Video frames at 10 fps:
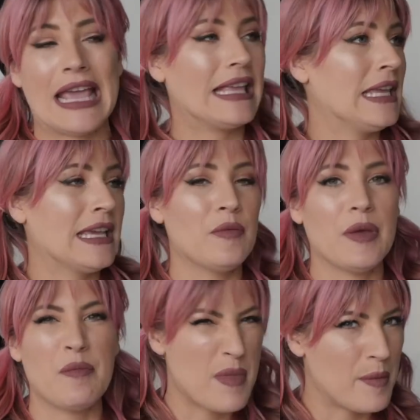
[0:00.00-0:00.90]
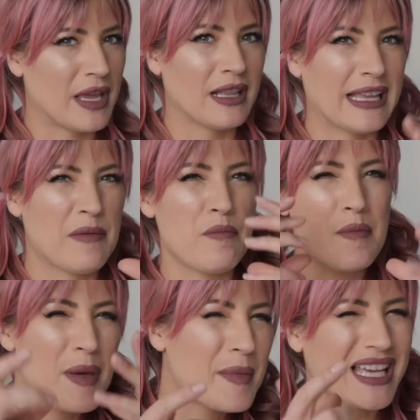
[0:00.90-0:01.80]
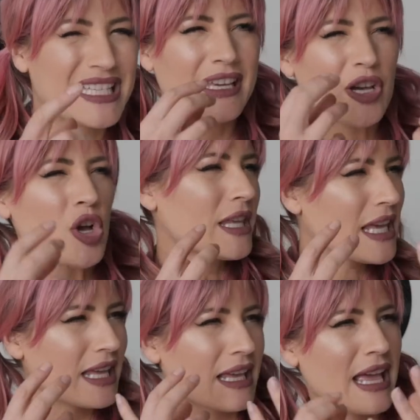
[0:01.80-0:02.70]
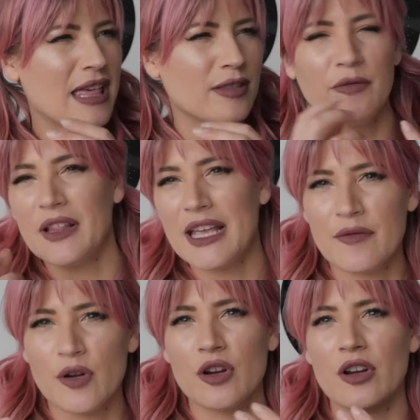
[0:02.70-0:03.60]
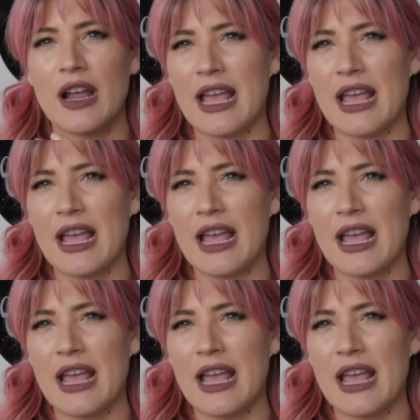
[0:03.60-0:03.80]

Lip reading: It can be mimicked, like it mimics the cooking and the flavor,